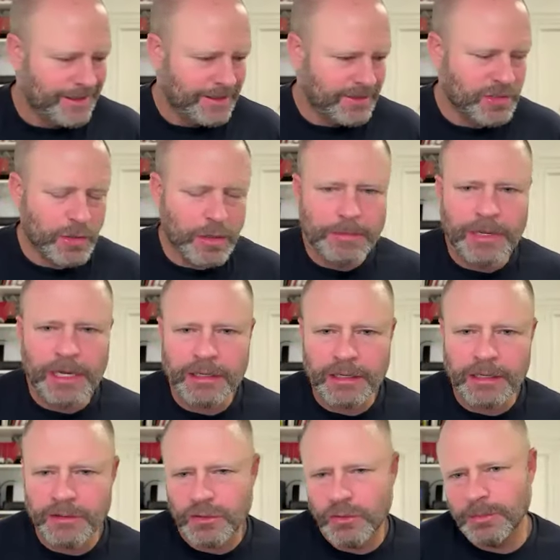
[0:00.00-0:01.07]
So I'm not
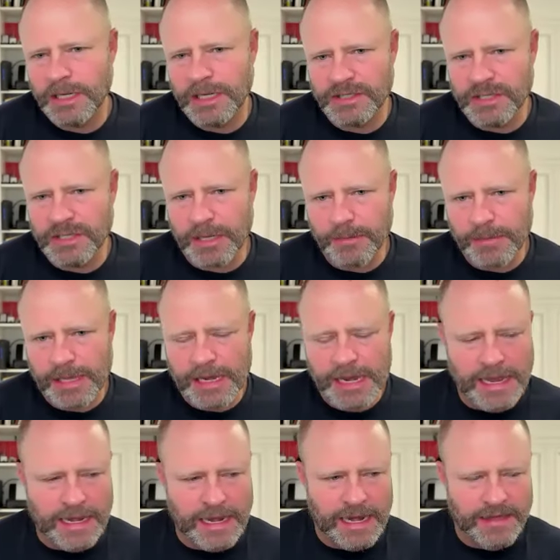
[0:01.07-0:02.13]
going to do my job.
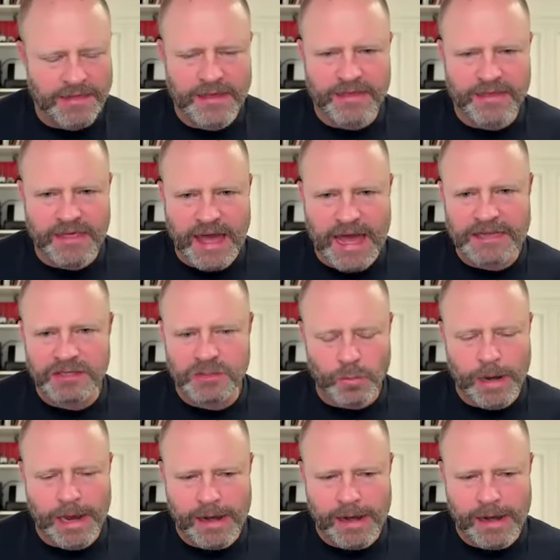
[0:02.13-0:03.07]
And I think that's